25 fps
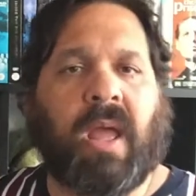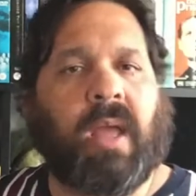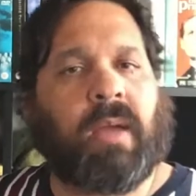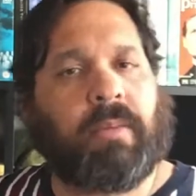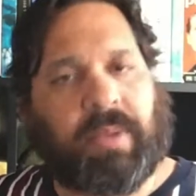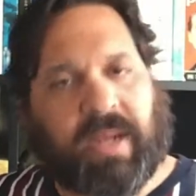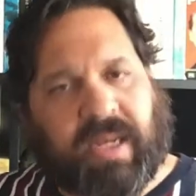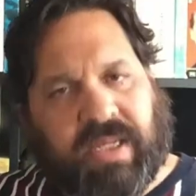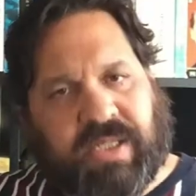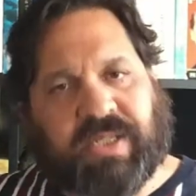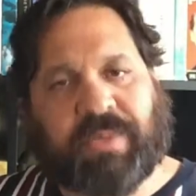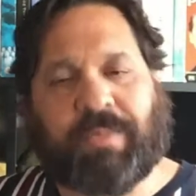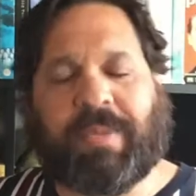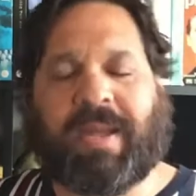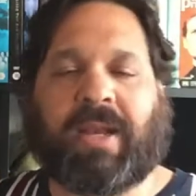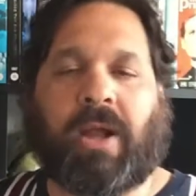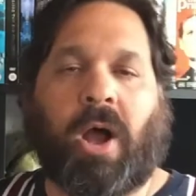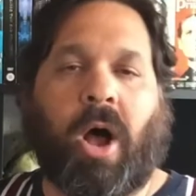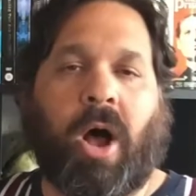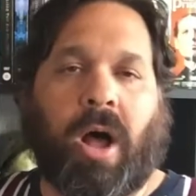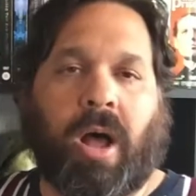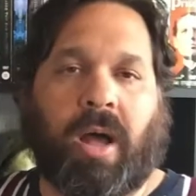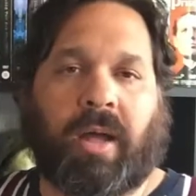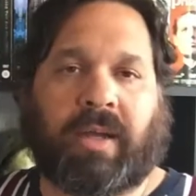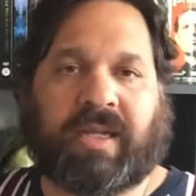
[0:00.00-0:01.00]
But it's a bit
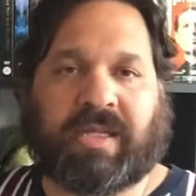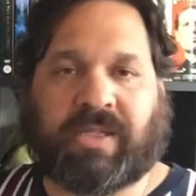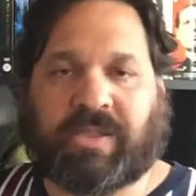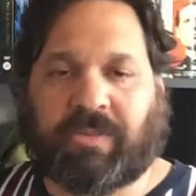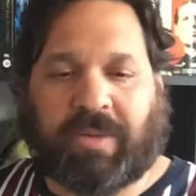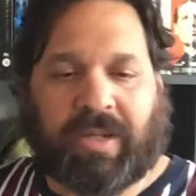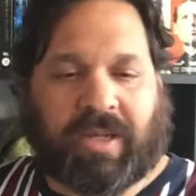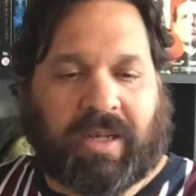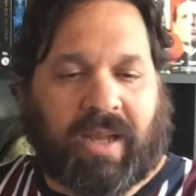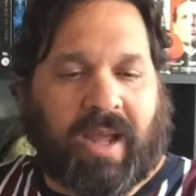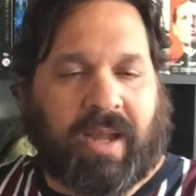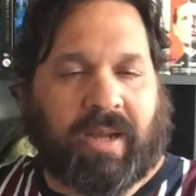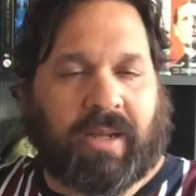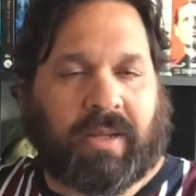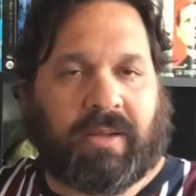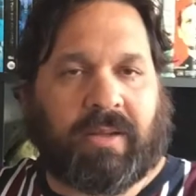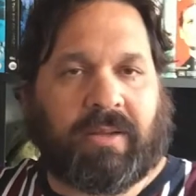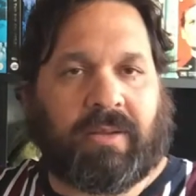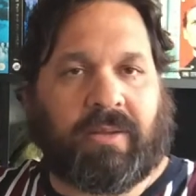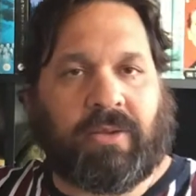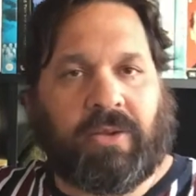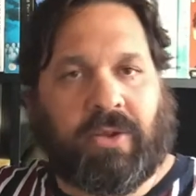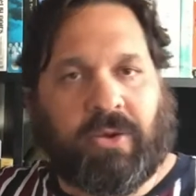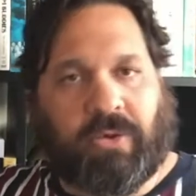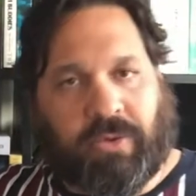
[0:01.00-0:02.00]
odd. It's a bit like
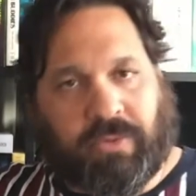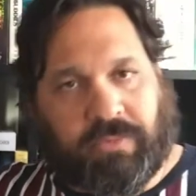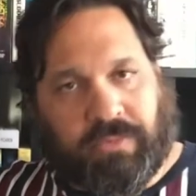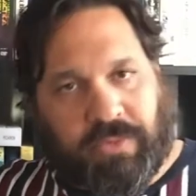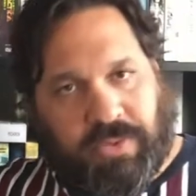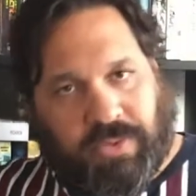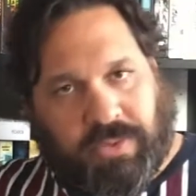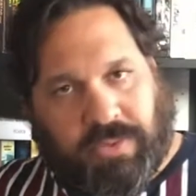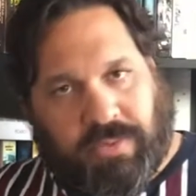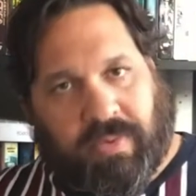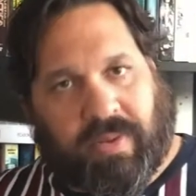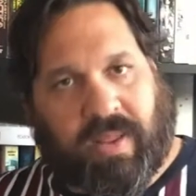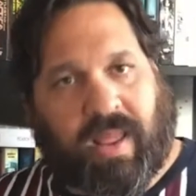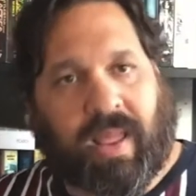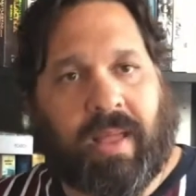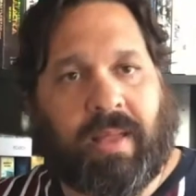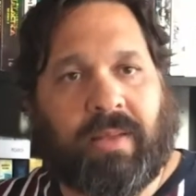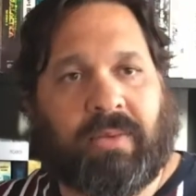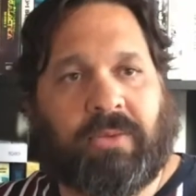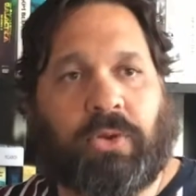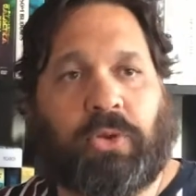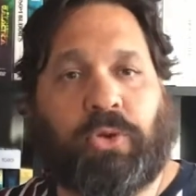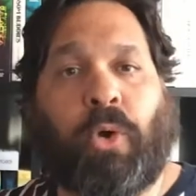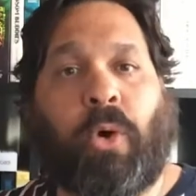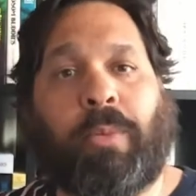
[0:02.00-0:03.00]

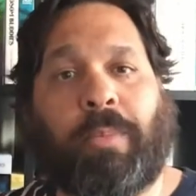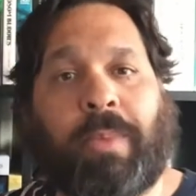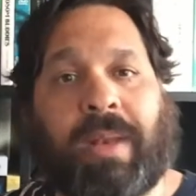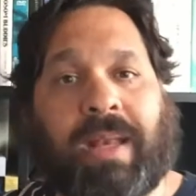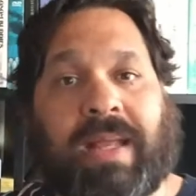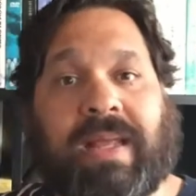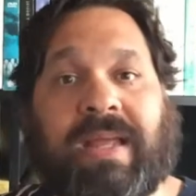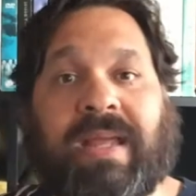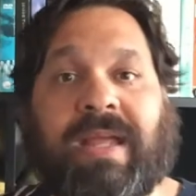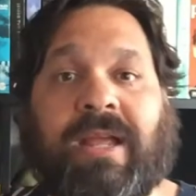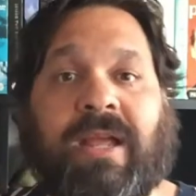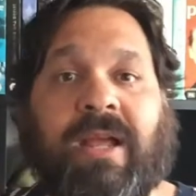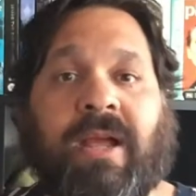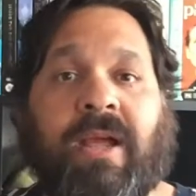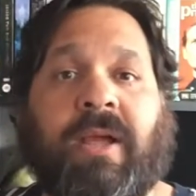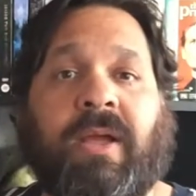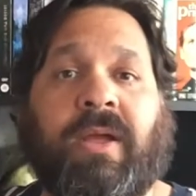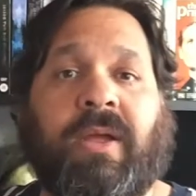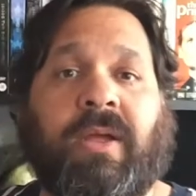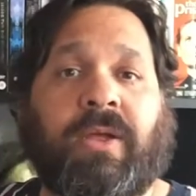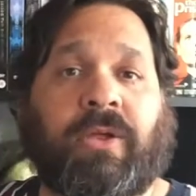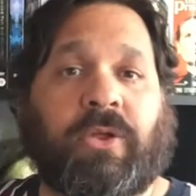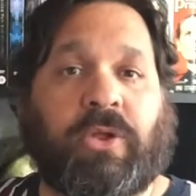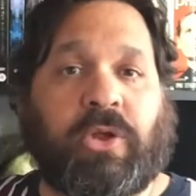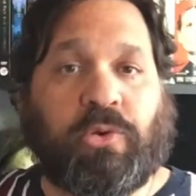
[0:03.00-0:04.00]
normally
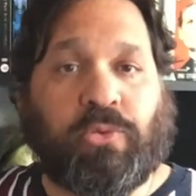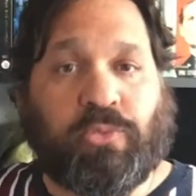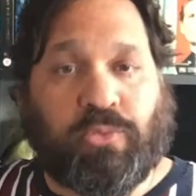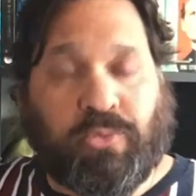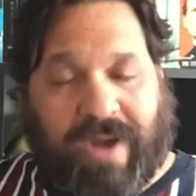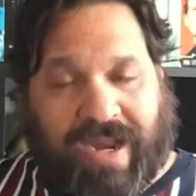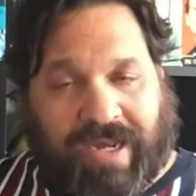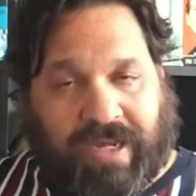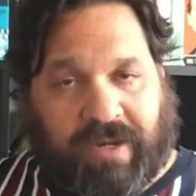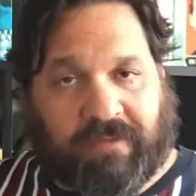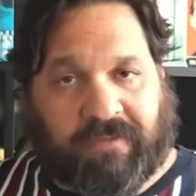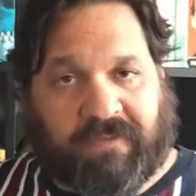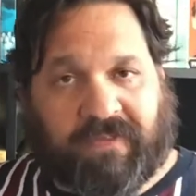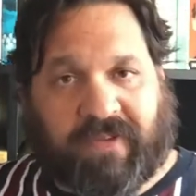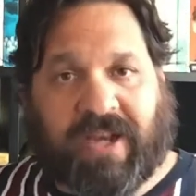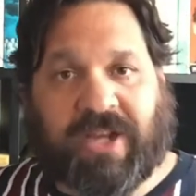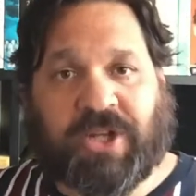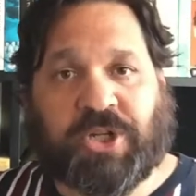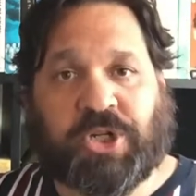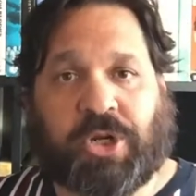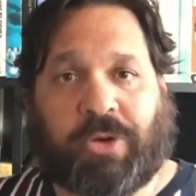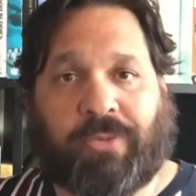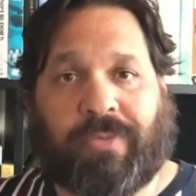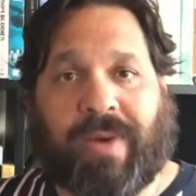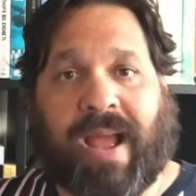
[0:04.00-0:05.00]
you
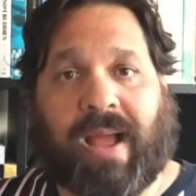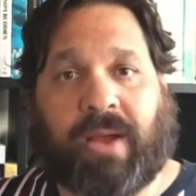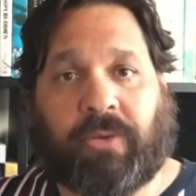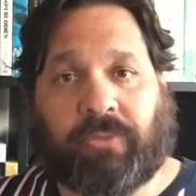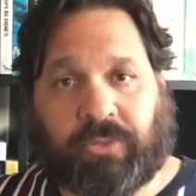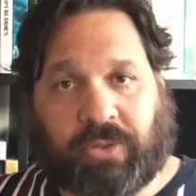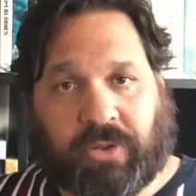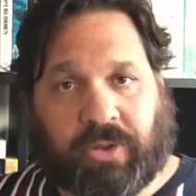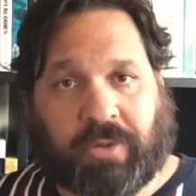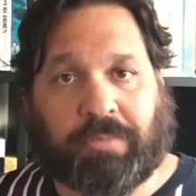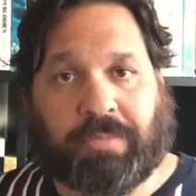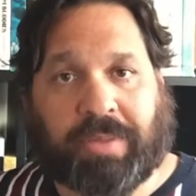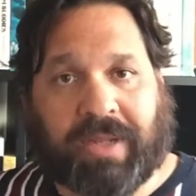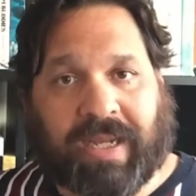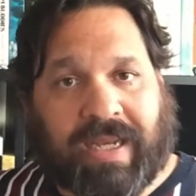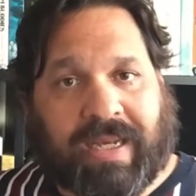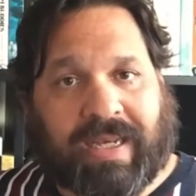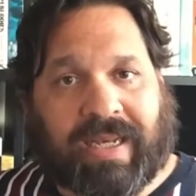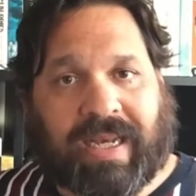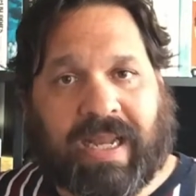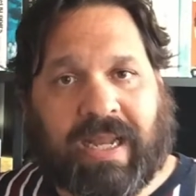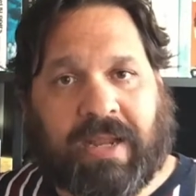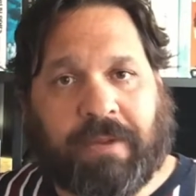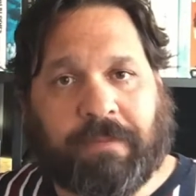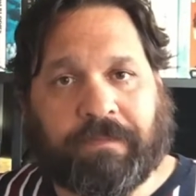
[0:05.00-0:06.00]
finish a round
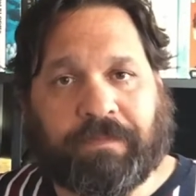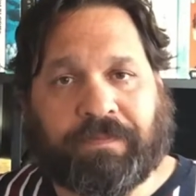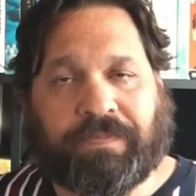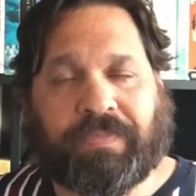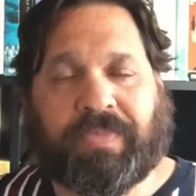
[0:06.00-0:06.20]
completely.